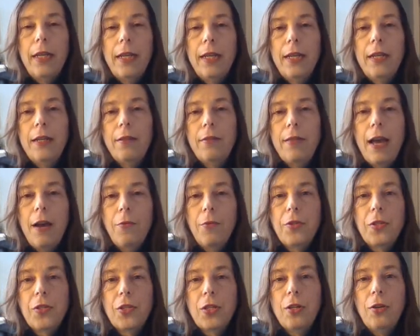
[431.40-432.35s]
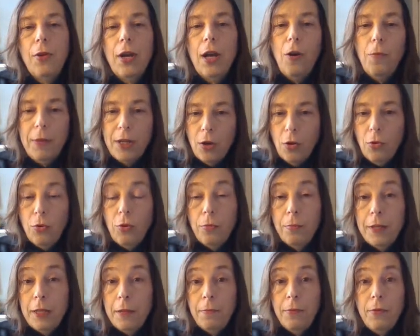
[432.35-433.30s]
And that was, helping
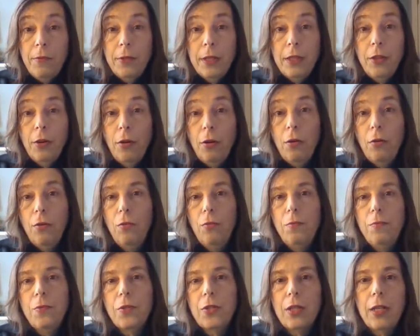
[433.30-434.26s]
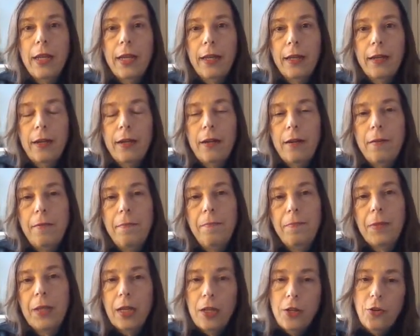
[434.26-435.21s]
older people in their homes, like
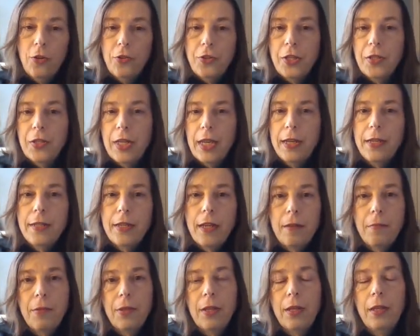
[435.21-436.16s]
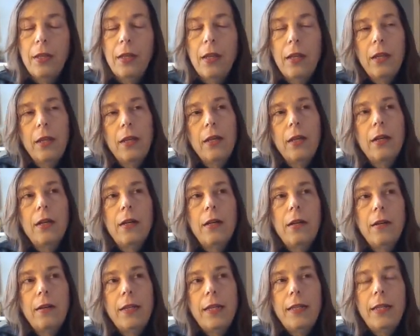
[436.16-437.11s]
a nurse's aide type thing.
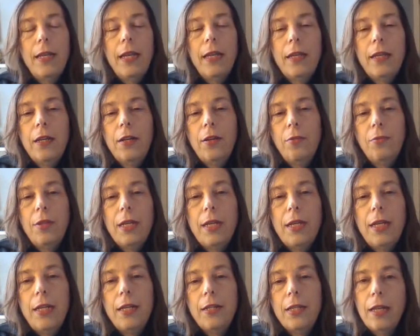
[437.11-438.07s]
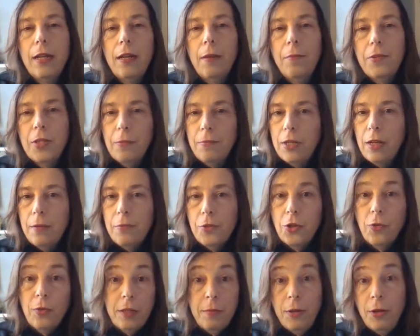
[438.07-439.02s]
And they needed to get up
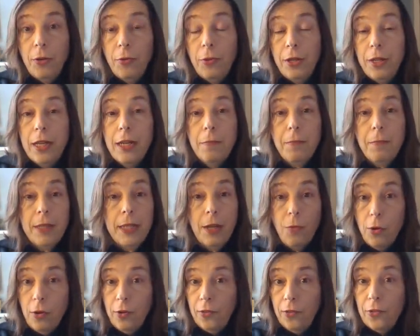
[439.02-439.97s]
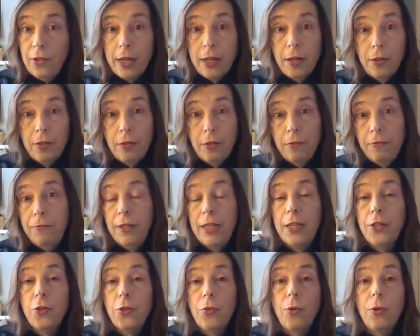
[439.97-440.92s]
sometimes during the middle of the night, but they weren't steady on their
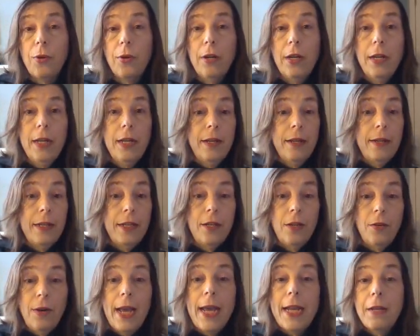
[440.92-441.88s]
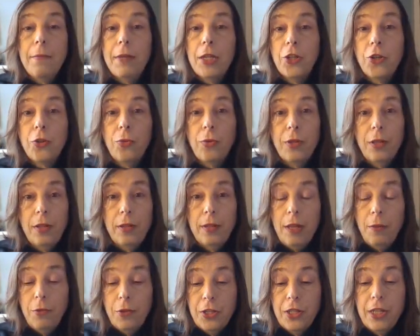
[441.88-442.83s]
feet, or, I had to make sure
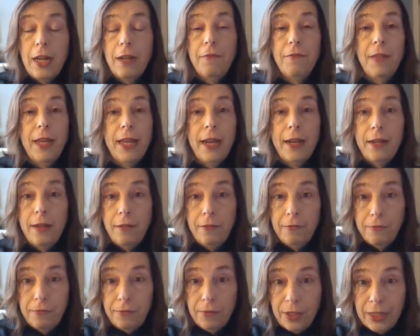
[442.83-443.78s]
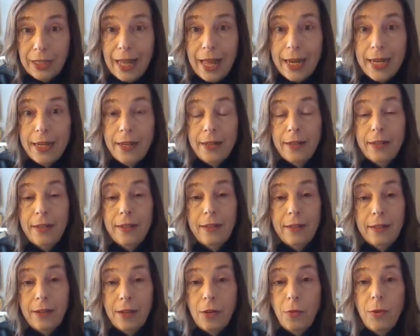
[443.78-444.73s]
that they were safe, they had enough light,
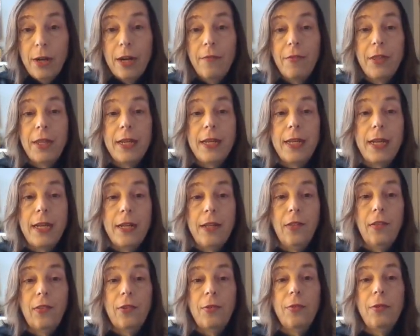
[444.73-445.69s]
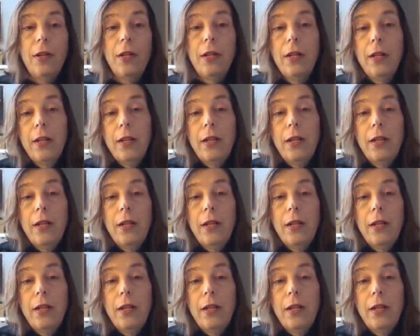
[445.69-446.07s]
whatever they needed. So,